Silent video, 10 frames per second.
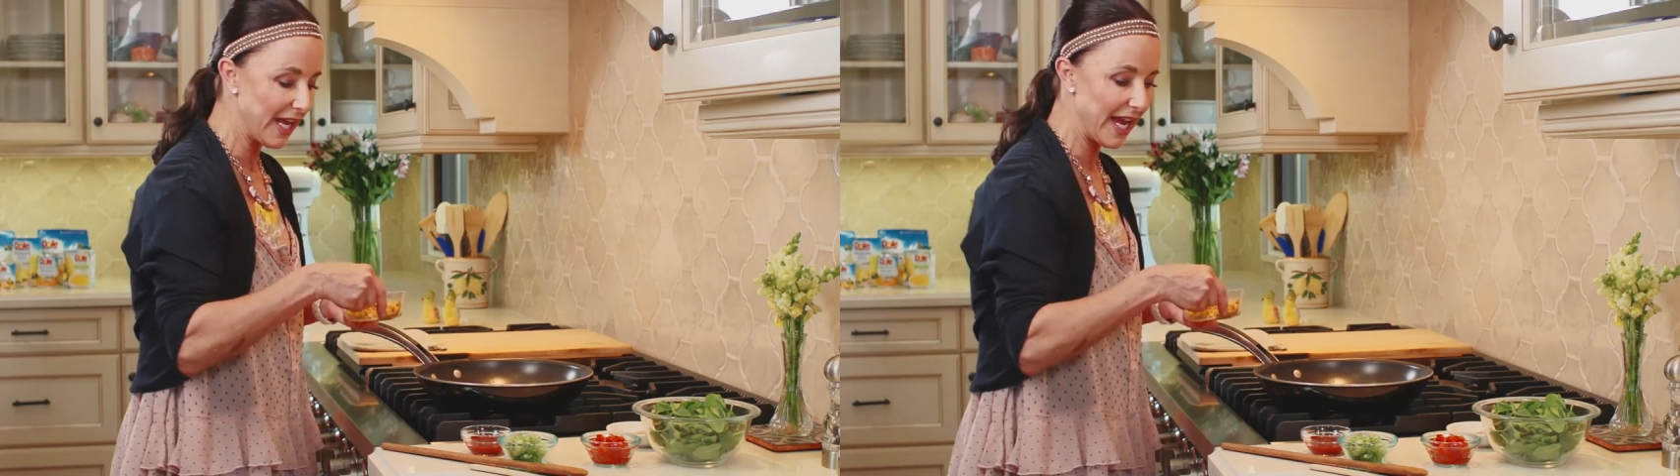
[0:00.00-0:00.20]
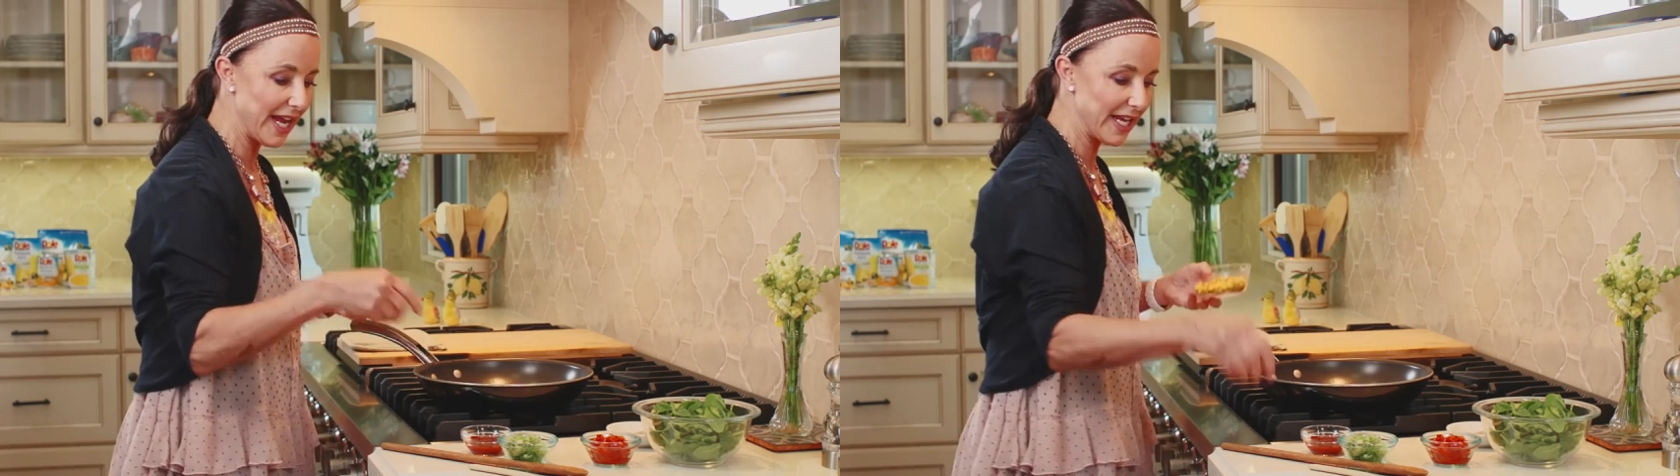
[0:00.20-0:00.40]

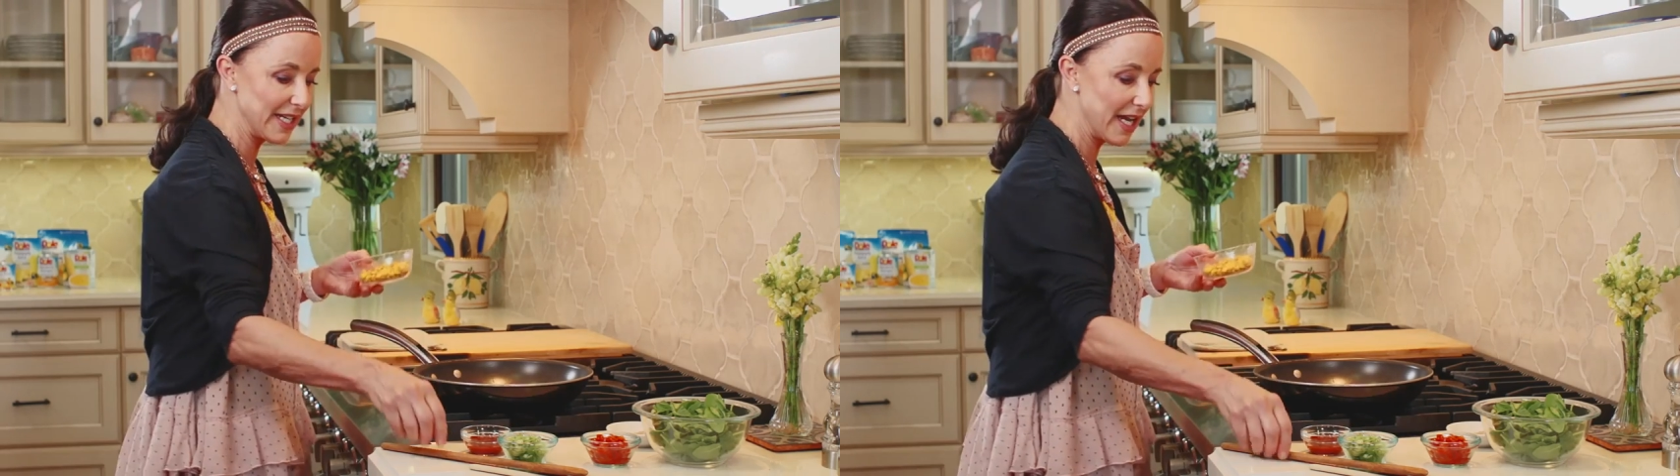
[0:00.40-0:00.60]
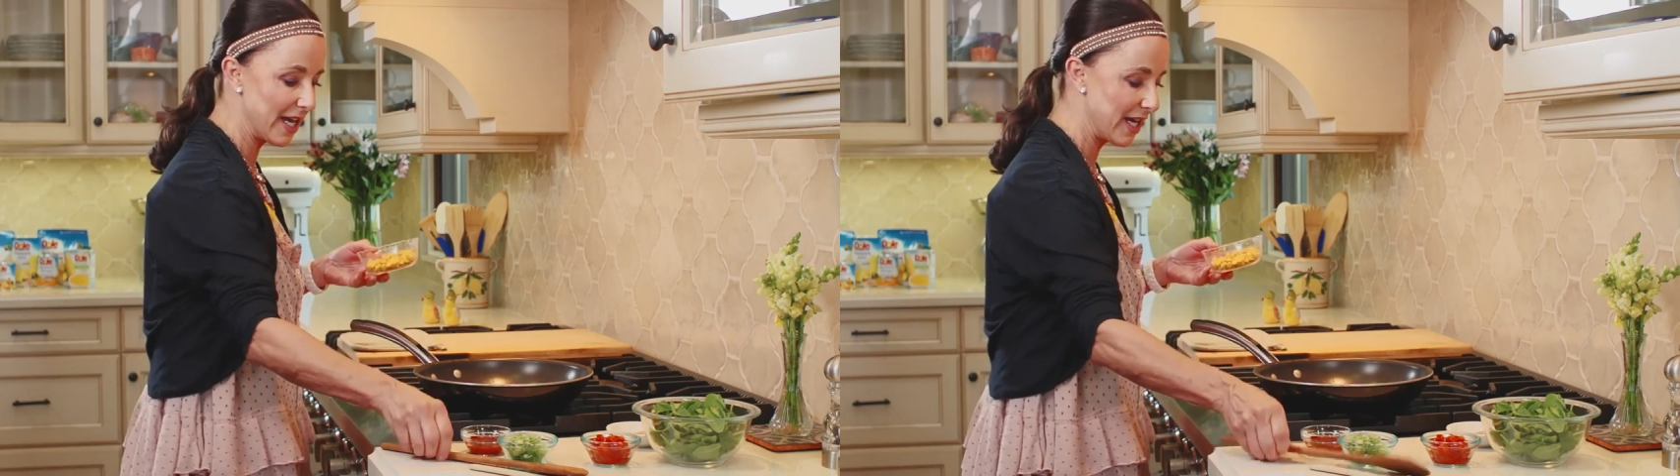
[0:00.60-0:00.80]

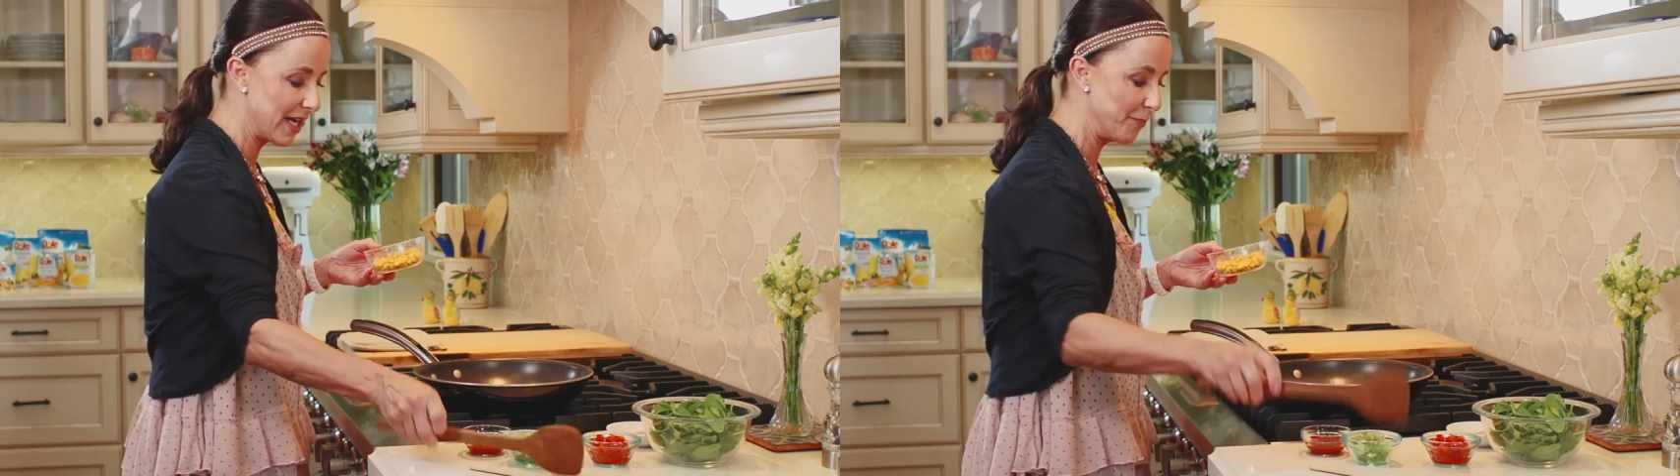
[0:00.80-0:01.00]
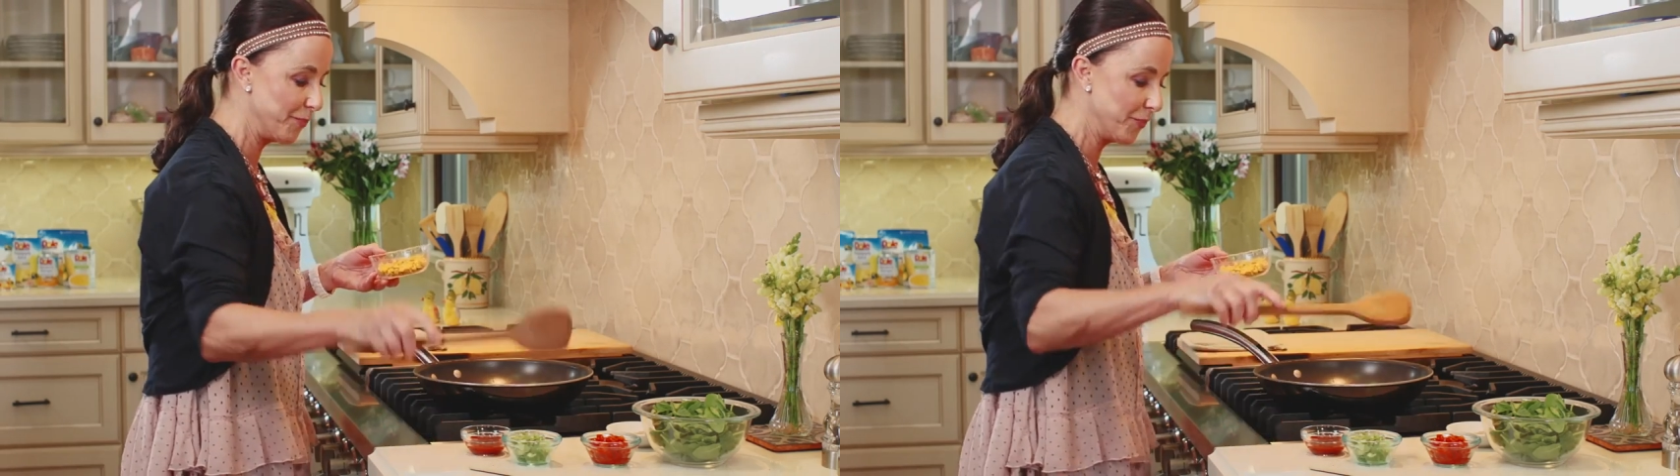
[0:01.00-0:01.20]
and um,